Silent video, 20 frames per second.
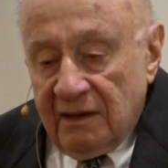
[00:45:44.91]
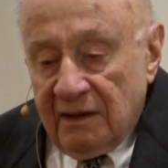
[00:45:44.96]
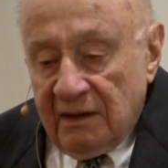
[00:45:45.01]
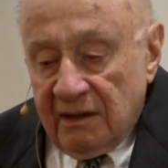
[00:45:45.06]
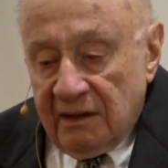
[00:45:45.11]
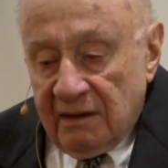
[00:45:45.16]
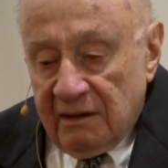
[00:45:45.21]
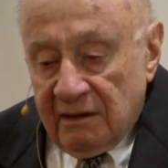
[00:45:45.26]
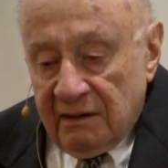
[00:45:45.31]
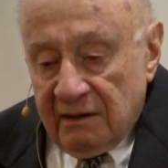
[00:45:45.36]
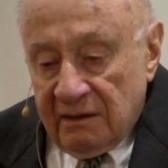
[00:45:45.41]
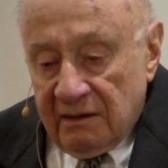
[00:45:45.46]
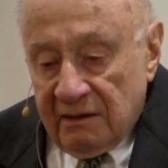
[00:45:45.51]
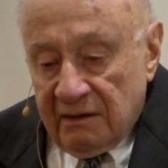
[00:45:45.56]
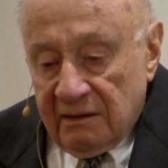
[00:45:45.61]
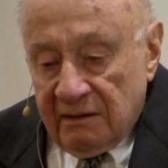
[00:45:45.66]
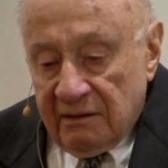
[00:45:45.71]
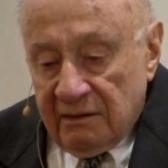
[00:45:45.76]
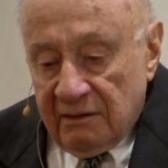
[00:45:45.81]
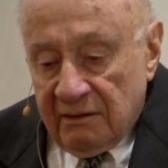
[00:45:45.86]
And
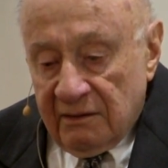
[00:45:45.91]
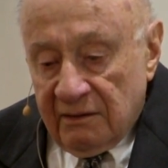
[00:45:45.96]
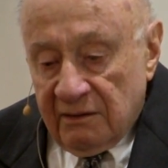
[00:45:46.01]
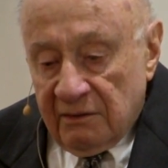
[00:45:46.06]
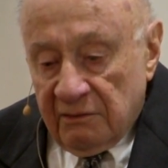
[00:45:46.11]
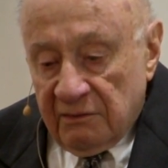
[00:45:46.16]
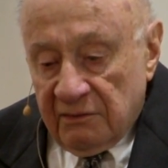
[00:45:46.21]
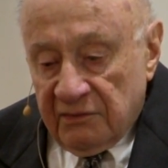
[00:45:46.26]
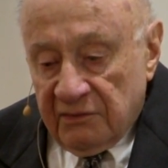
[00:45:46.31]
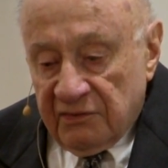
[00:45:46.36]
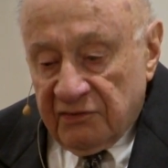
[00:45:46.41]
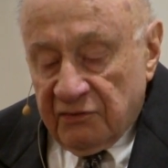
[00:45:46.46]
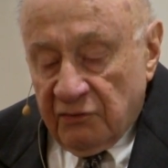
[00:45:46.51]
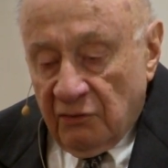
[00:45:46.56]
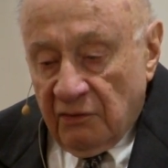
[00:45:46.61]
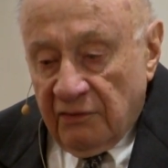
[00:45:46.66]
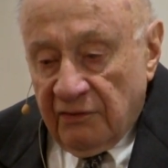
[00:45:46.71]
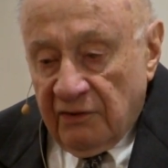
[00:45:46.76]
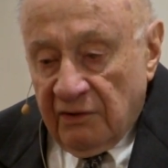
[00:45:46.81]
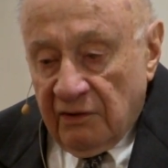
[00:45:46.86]
uh, there was a
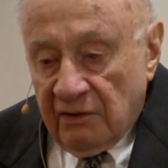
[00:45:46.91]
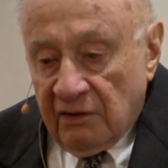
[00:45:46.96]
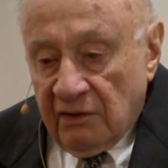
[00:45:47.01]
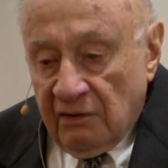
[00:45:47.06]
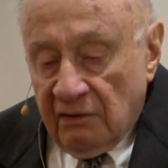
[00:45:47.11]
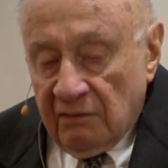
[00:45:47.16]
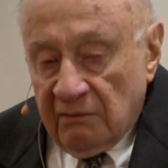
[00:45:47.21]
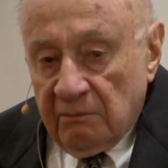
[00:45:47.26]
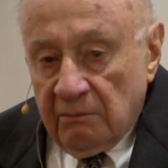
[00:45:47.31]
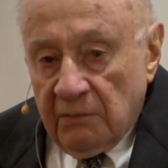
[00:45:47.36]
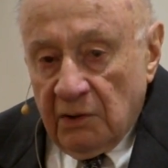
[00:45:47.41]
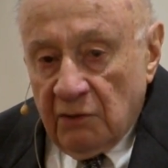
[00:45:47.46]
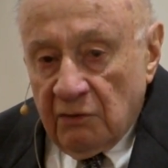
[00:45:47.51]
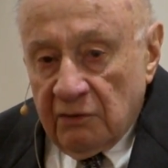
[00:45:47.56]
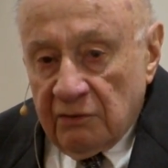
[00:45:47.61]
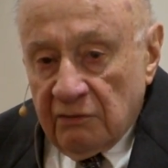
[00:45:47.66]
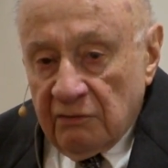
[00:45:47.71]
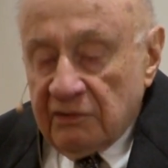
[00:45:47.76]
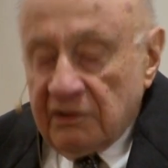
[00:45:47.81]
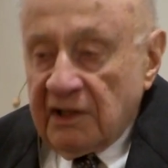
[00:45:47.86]
store there called
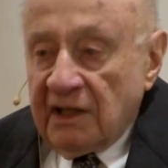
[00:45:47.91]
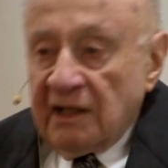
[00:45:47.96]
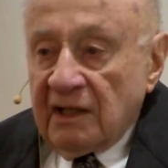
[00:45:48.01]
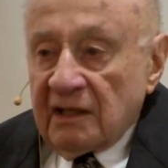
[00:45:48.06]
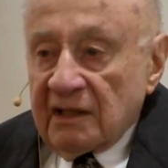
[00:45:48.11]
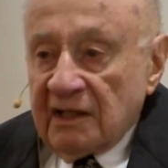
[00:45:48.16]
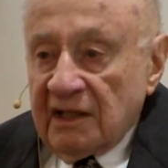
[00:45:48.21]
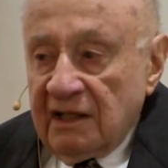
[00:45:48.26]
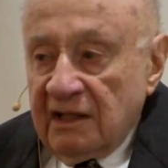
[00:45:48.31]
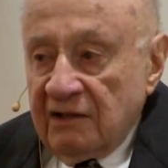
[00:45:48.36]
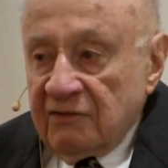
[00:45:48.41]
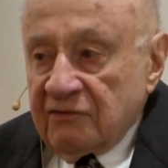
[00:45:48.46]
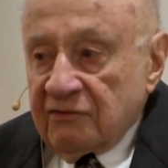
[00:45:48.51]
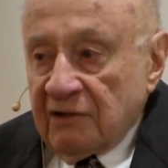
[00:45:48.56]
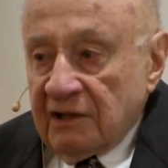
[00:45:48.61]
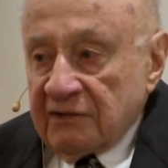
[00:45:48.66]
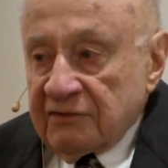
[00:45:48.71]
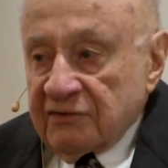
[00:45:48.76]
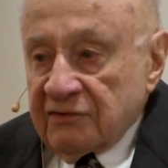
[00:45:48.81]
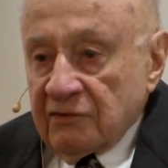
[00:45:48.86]
Mode O'Day, a ladies'
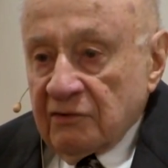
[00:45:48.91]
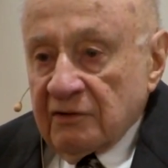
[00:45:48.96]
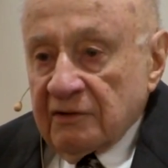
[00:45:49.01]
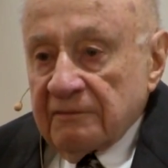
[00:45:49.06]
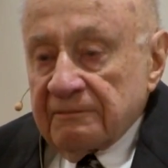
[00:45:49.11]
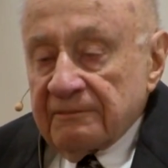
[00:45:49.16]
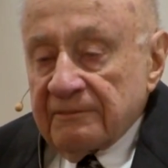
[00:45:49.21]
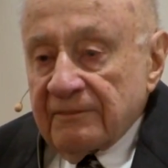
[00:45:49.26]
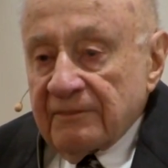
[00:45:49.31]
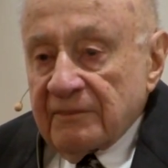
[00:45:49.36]
dress store,